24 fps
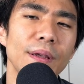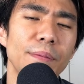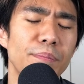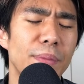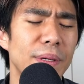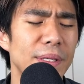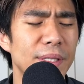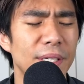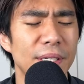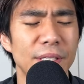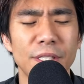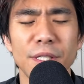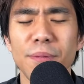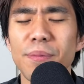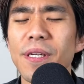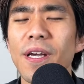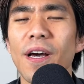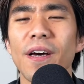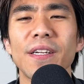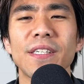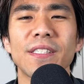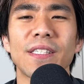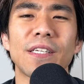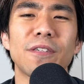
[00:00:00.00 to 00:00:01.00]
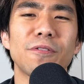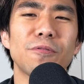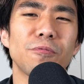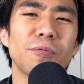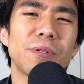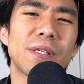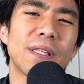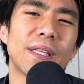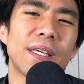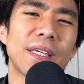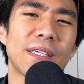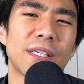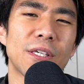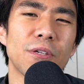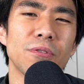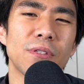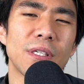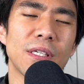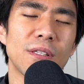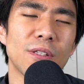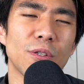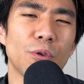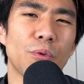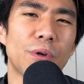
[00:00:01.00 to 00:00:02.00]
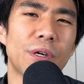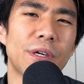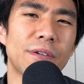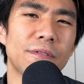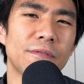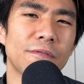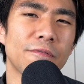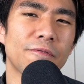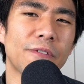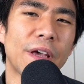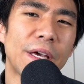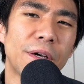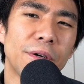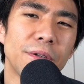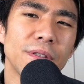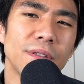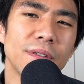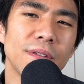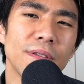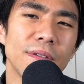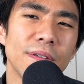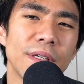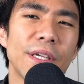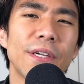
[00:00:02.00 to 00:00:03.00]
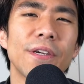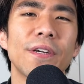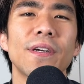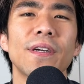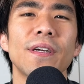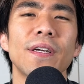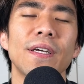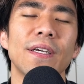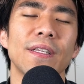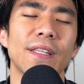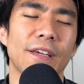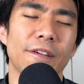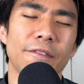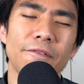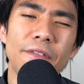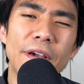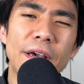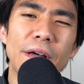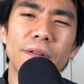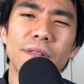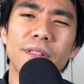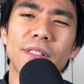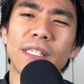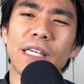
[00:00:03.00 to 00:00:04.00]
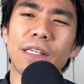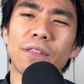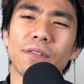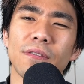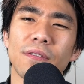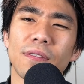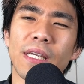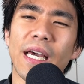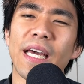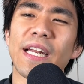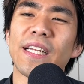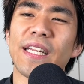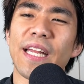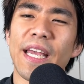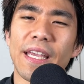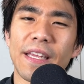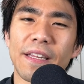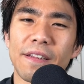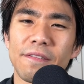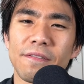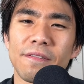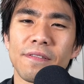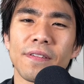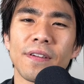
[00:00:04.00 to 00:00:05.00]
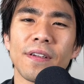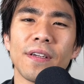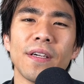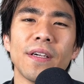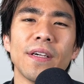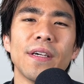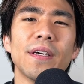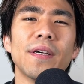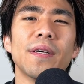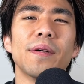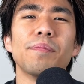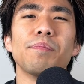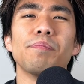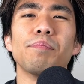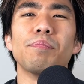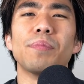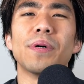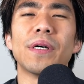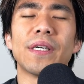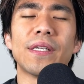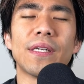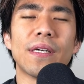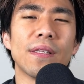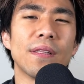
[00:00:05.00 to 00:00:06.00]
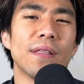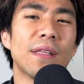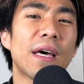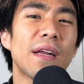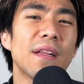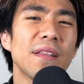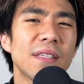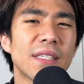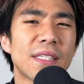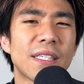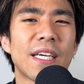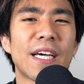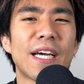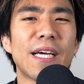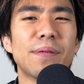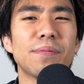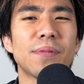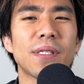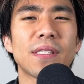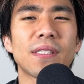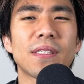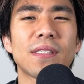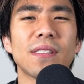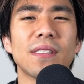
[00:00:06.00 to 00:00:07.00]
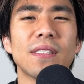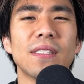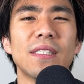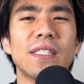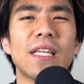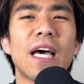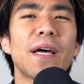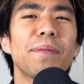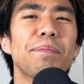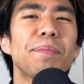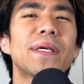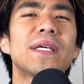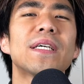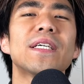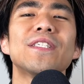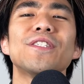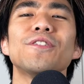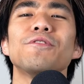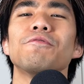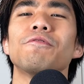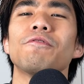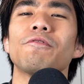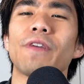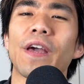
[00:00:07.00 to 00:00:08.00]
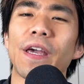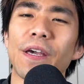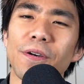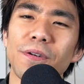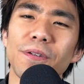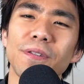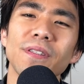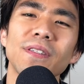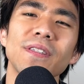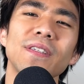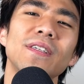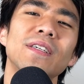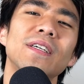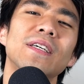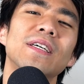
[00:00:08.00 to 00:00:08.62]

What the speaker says: But to be honest, I don't really like using the word failed here. Failed sounds kind of negative. But a lot of the times it's not because you failed.